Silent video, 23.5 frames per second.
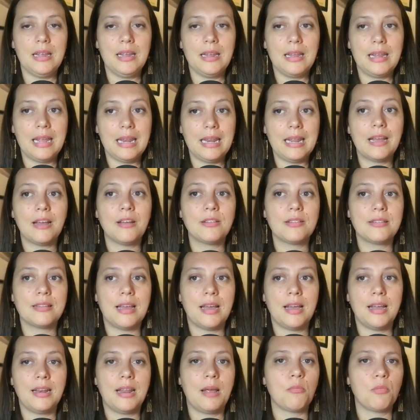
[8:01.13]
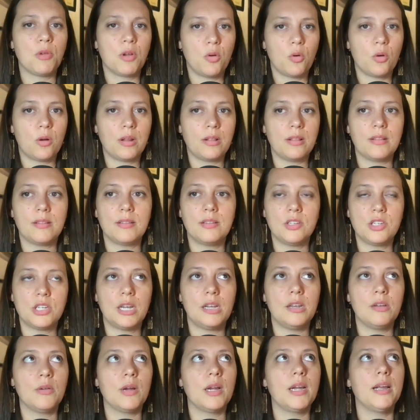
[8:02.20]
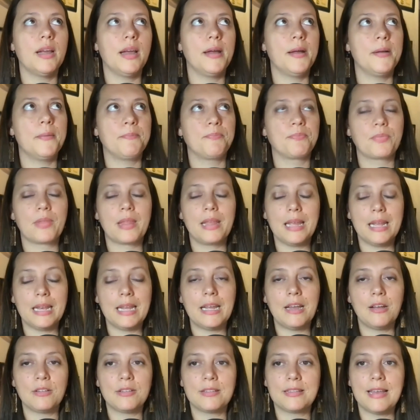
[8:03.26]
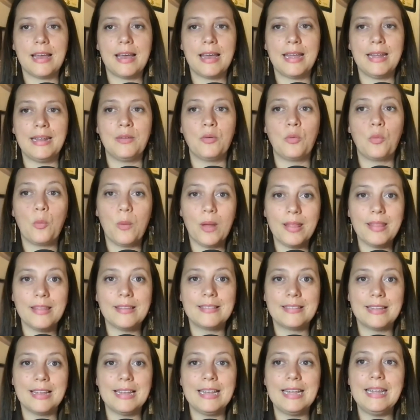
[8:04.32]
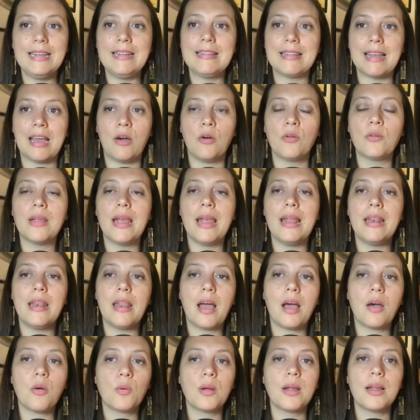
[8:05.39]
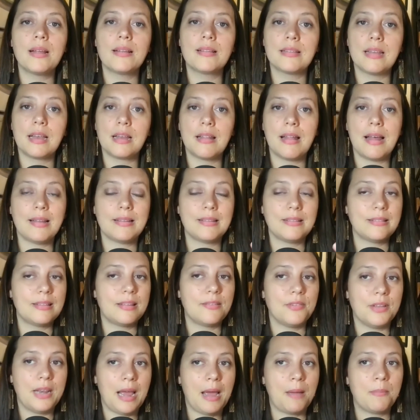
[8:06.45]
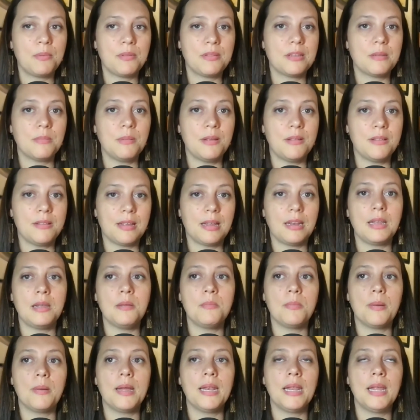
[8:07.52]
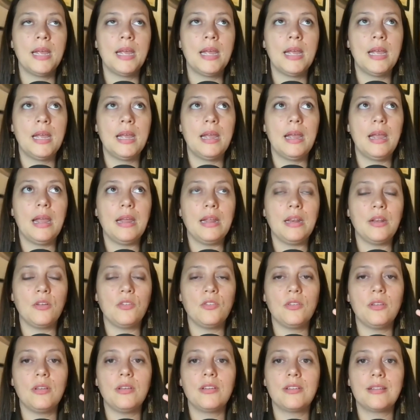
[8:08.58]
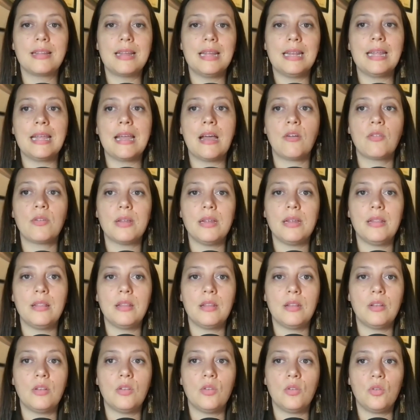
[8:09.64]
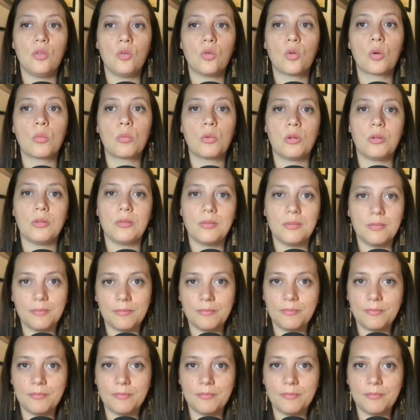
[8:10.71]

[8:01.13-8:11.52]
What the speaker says: getting outside, I'm recording this in January, getting outside when the sun is out and not wearing sunglasses if it happens to be sunny, but just getting out in the normal